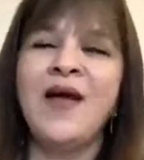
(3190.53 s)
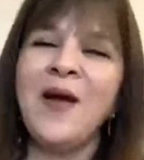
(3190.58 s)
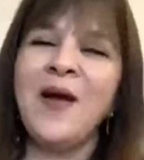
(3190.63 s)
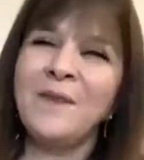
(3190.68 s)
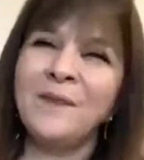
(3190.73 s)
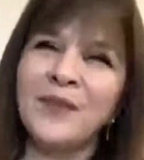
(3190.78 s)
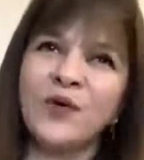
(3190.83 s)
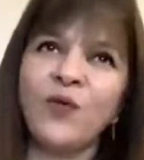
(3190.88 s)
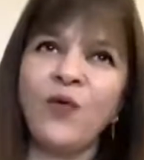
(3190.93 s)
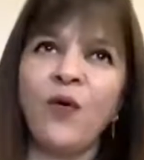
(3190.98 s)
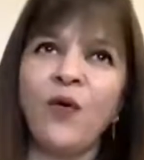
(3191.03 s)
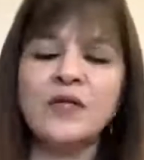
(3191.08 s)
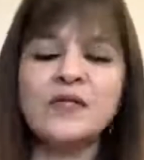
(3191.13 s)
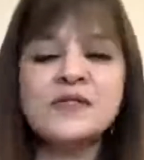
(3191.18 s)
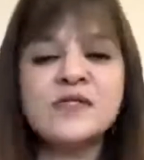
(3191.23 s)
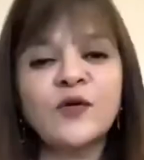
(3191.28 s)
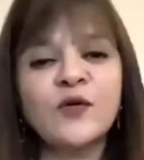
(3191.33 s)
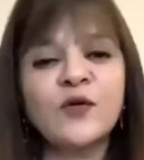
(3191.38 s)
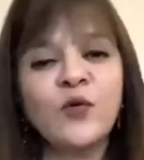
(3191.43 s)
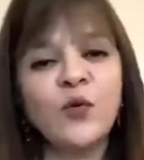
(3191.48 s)
Because
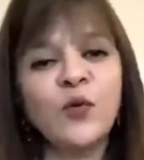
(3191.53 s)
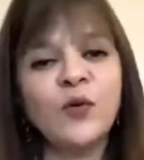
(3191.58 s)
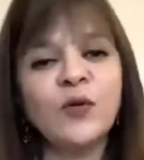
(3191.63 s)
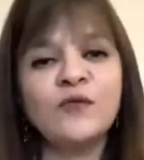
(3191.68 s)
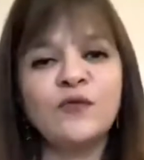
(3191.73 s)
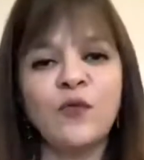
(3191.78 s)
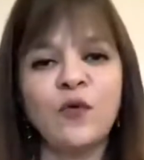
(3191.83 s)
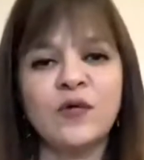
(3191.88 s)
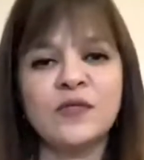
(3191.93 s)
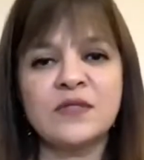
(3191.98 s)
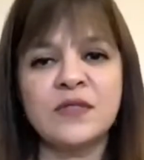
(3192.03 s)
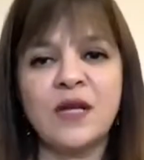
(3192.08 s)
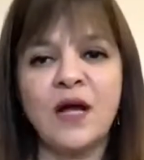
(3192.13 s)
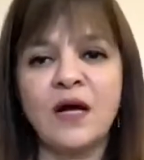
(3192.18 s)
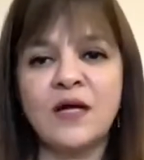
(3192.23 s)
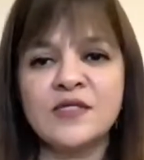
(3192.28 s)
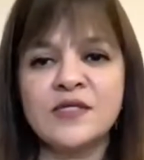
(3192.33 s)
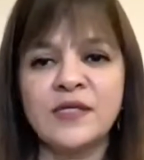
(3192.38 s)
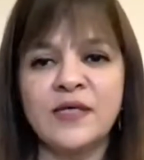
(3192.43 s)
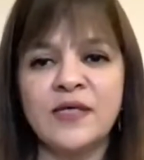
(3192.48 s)
the core was
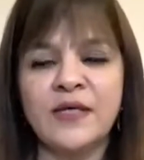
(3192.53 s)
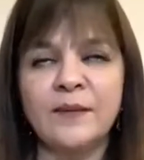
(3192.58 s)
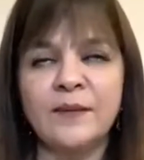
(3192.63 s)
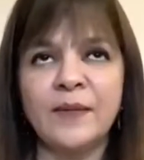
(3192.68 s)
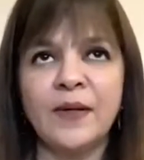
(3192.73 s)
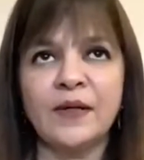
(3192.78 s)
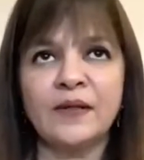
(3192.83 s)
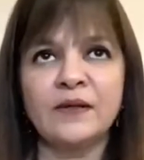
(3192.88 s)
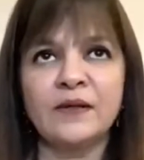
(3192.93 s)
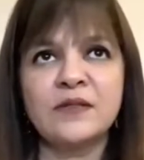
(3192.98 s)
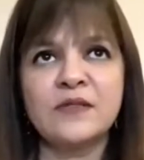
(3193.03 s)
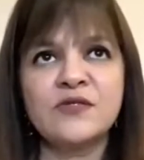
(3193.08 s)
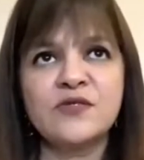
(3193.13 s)
largely abundance.